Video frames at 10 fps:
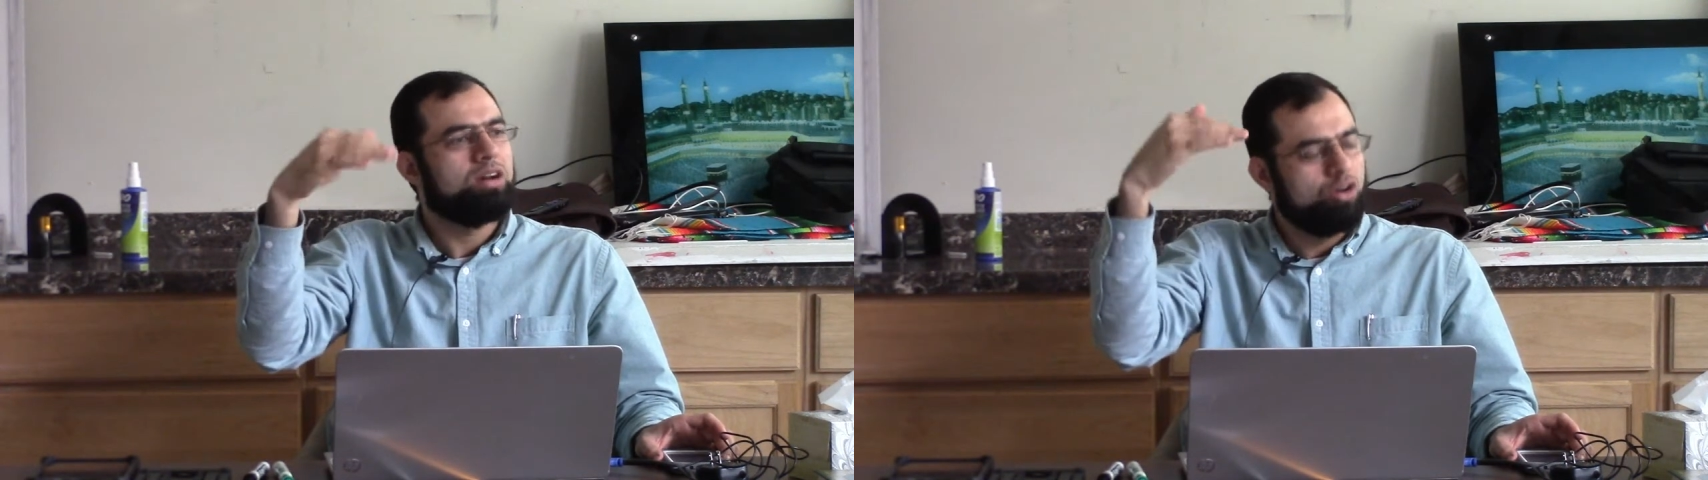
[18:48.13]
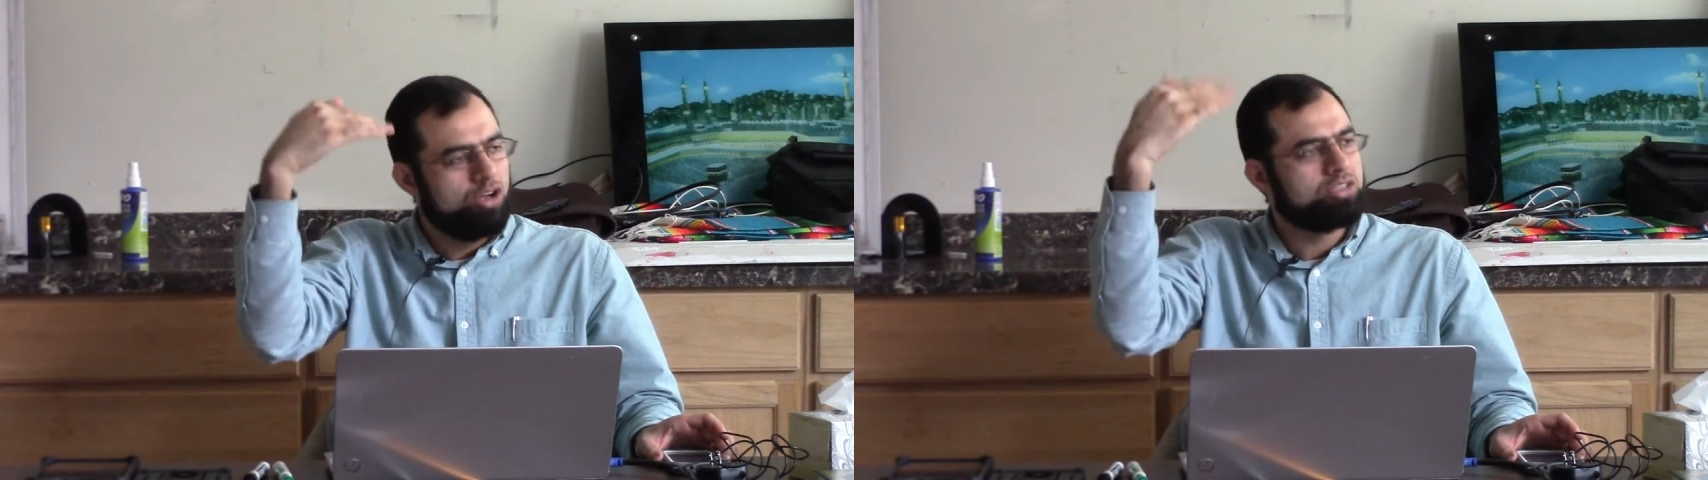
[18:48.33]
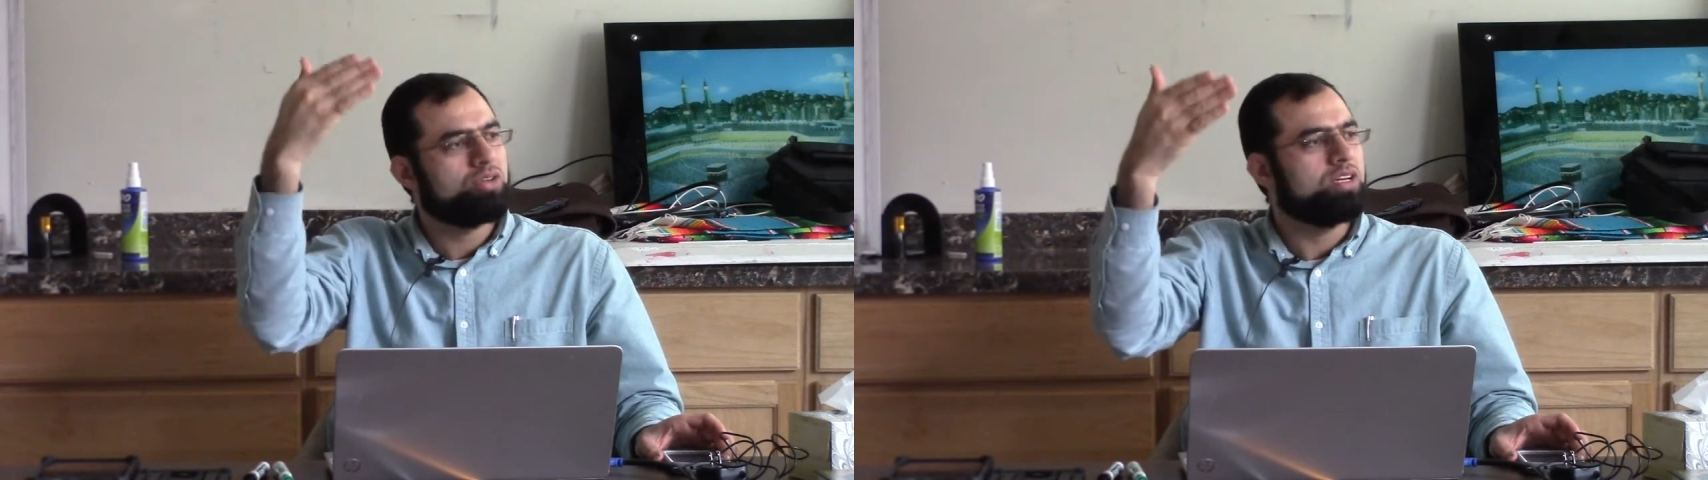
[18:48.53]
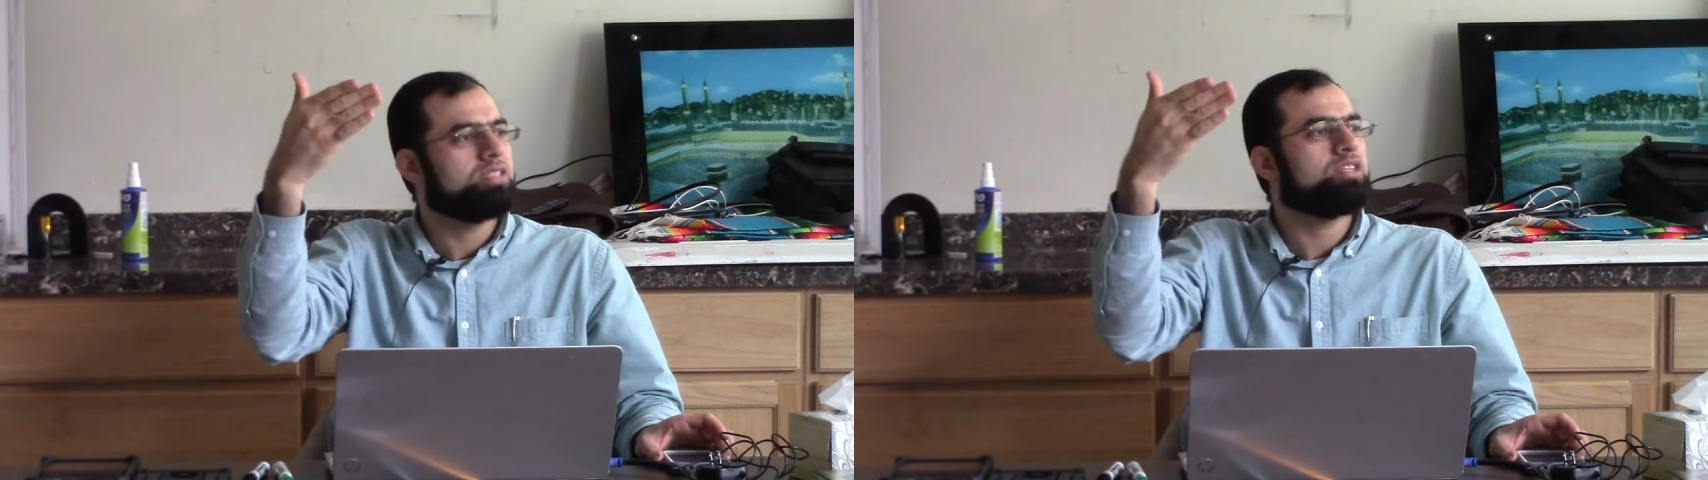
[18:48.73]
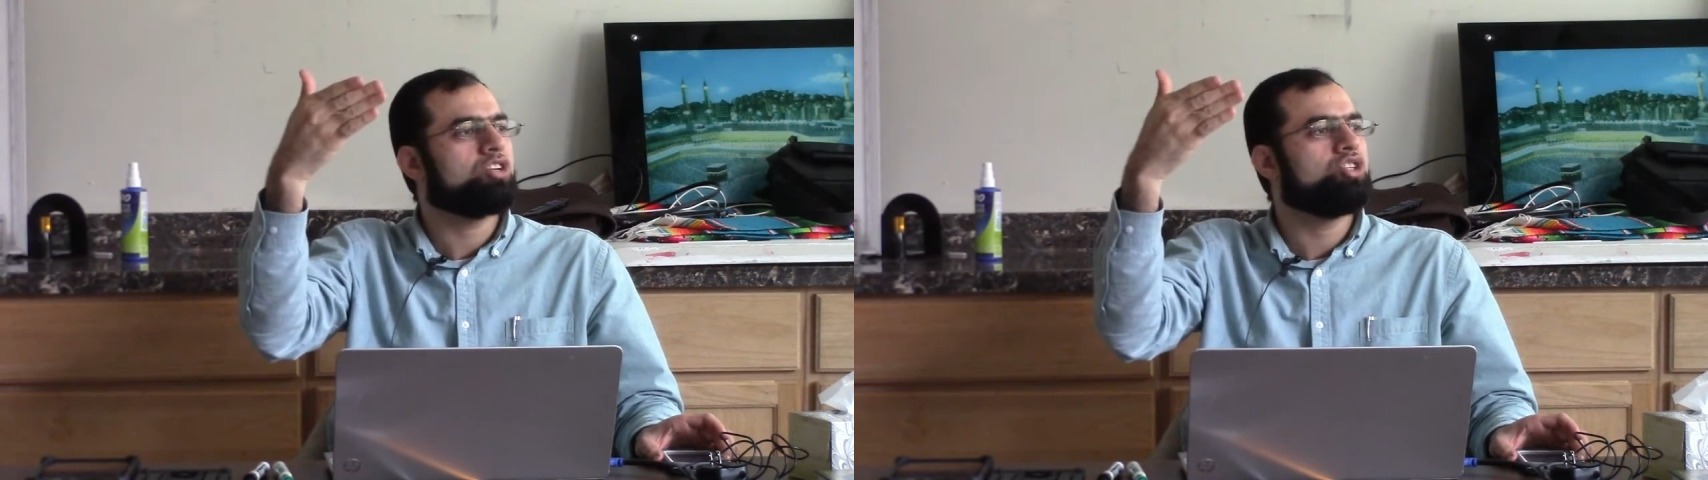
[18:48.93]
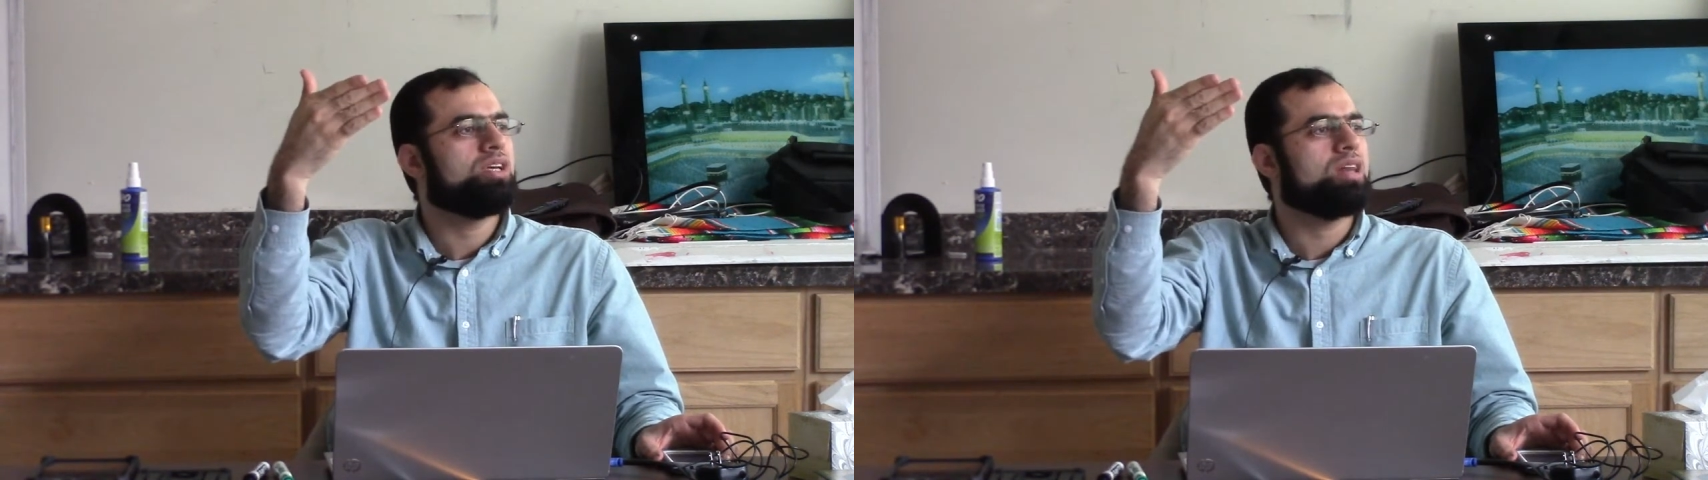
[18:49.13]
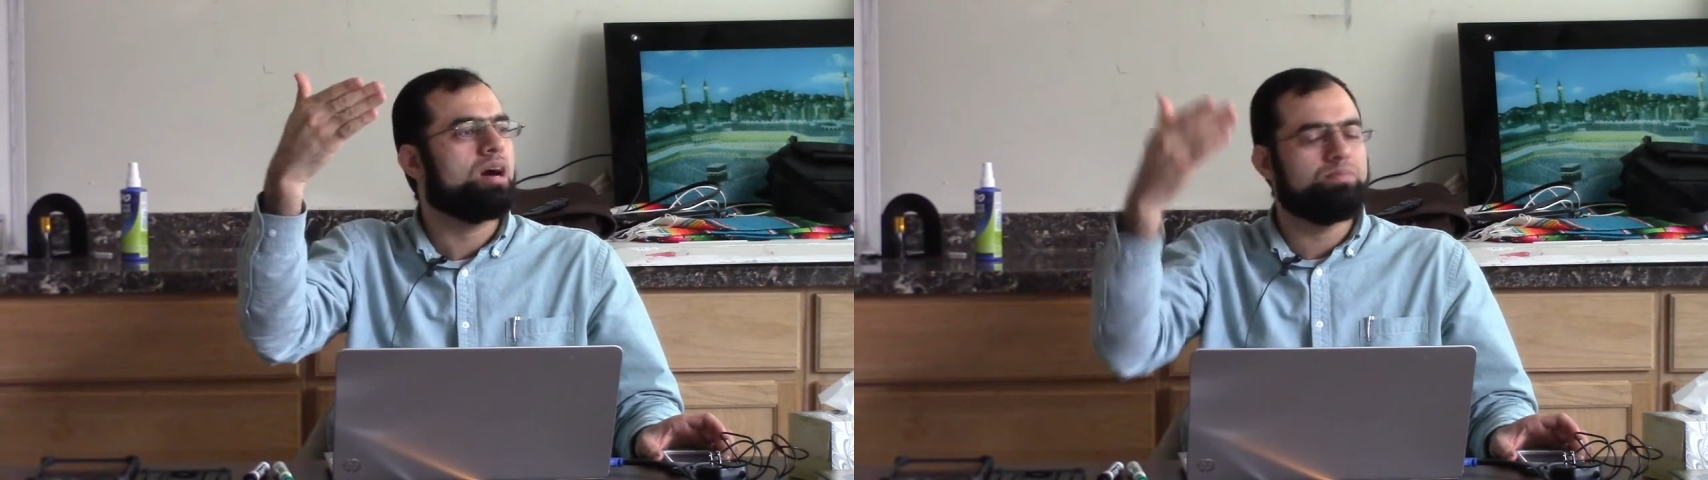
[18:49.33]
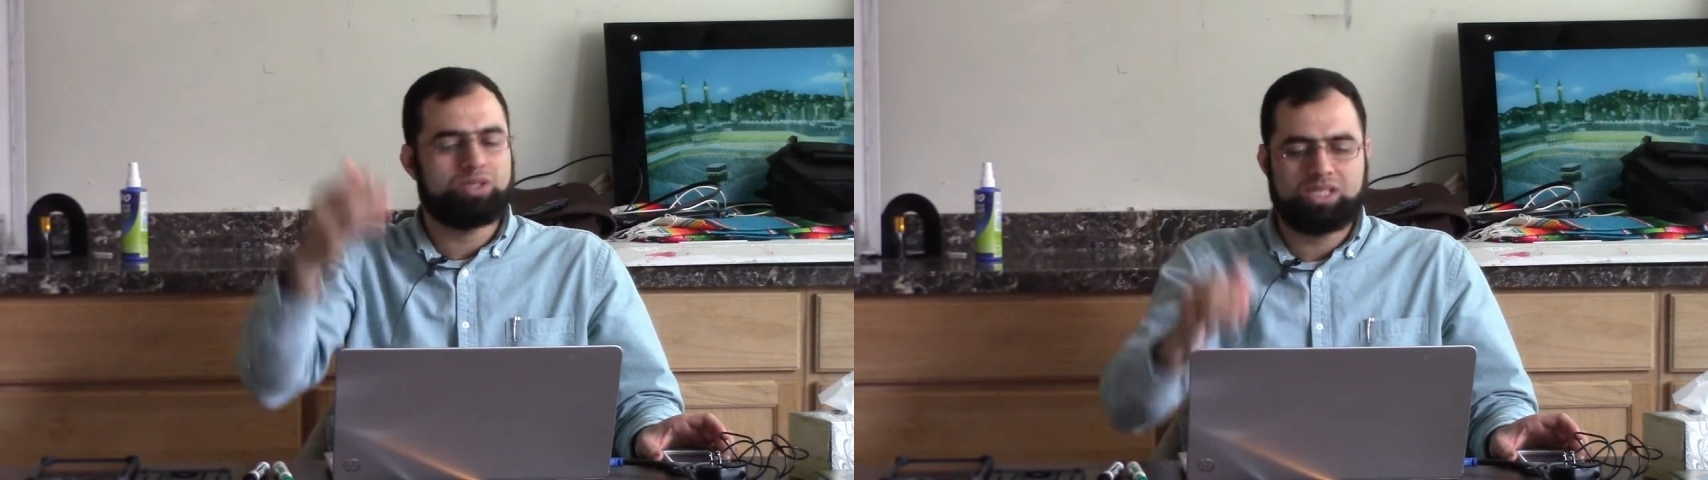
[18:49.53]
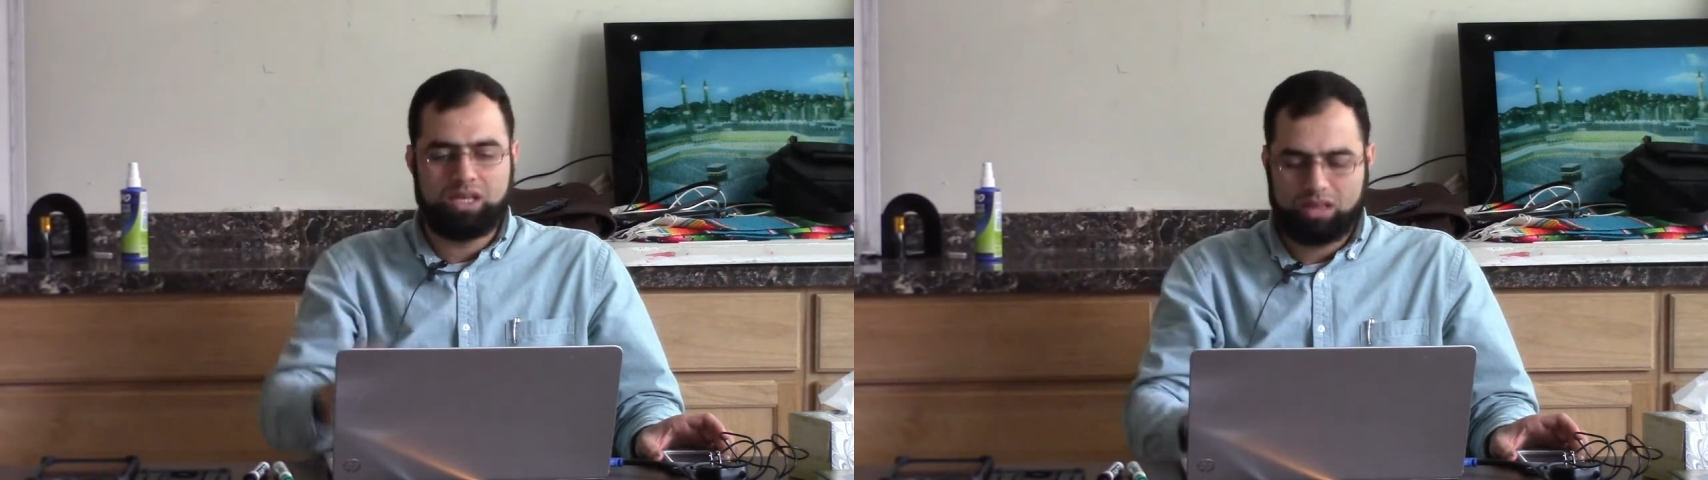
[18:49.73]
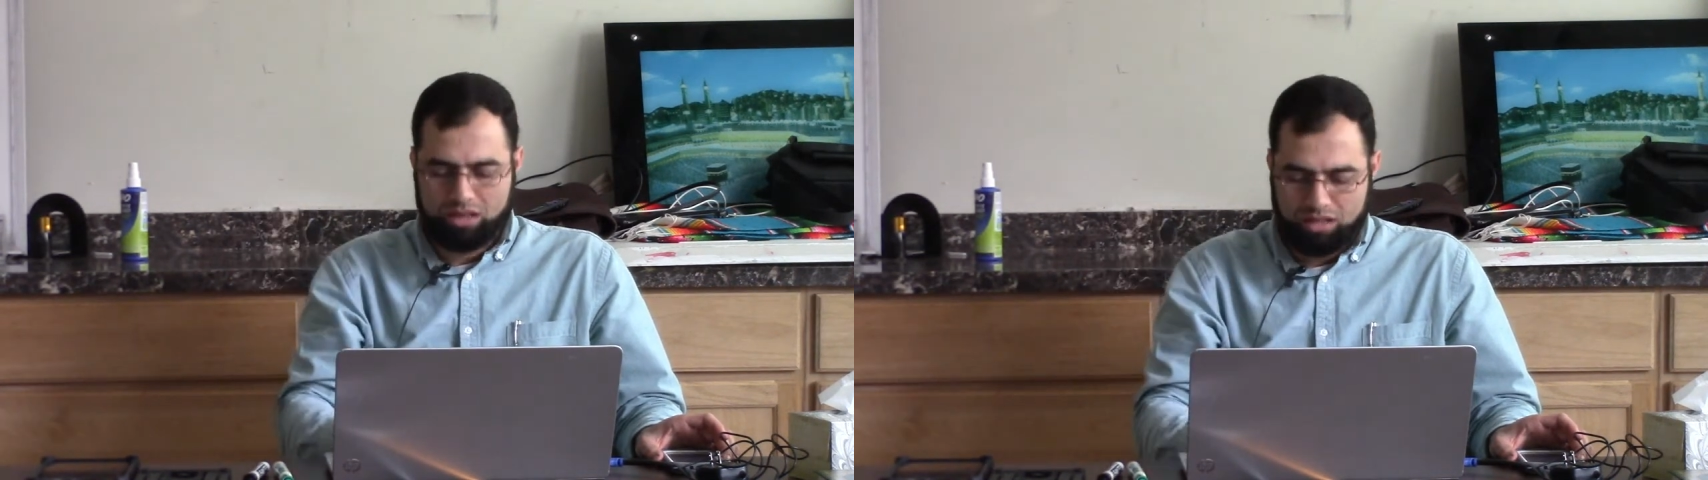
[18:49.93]
also it's touching the upper
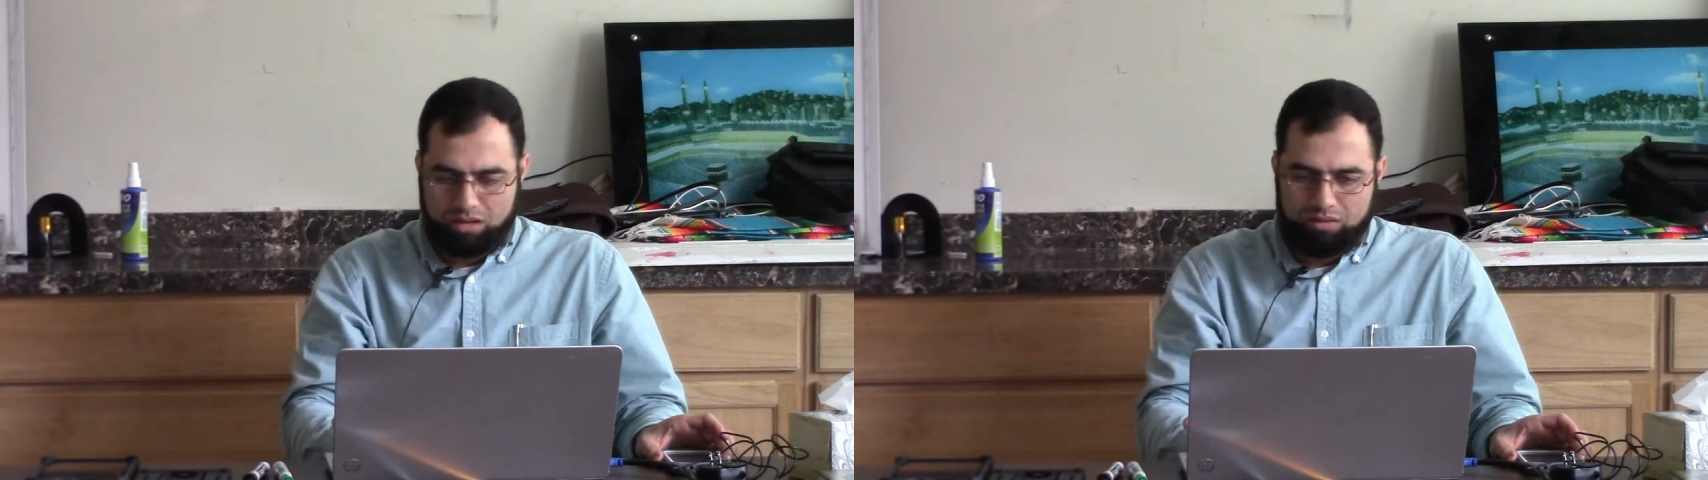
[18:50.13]
teeth